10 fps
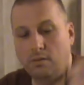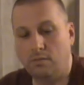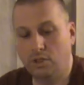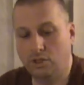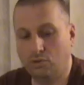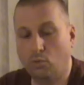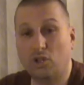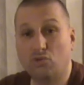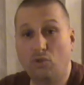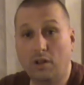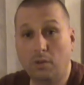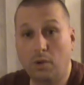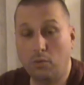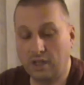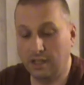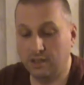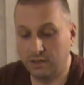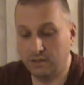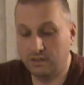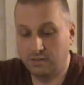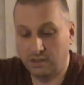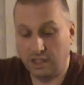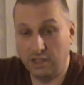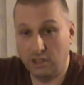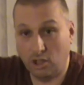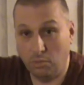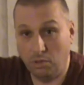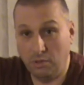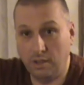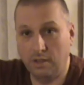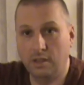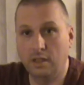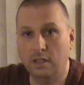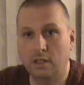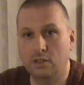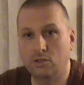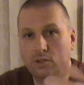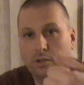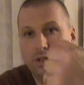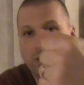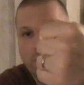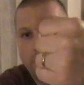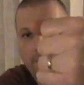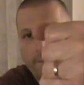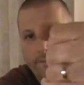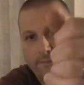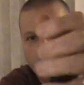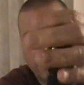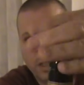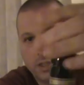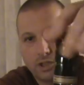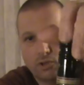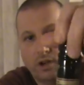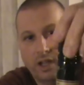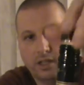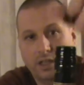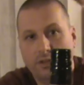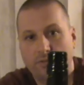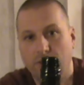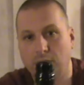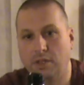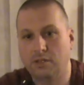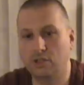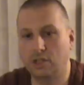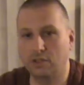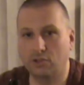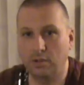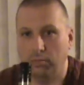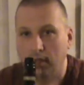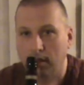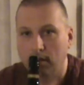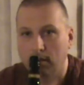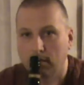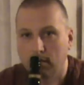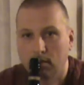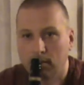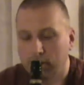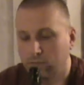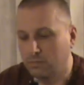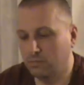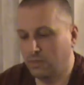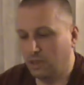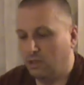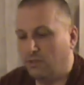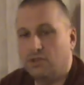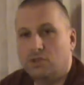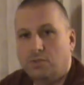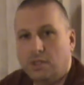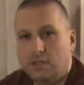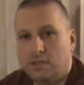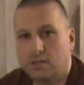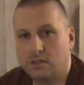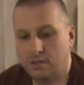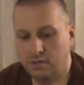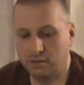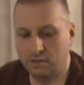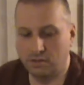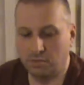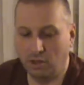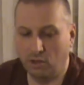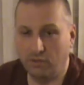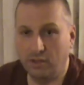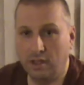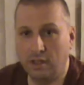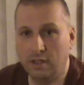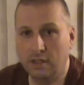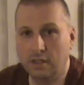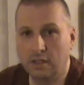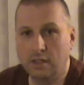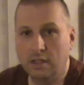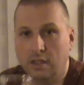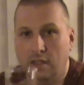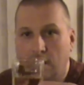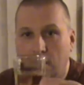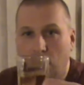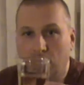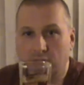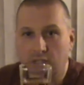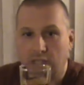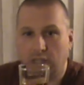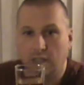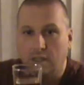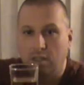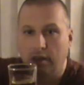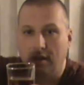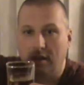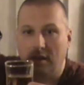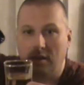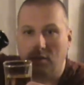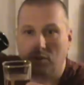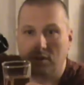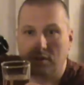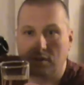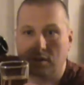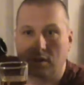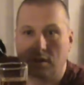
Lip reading: which works really well with Guinness. It's a nice accompaniment. So here we go. There's a crack there for the Bailey's ice cream. I love the sweetness smell of that. And you want to take it and you want to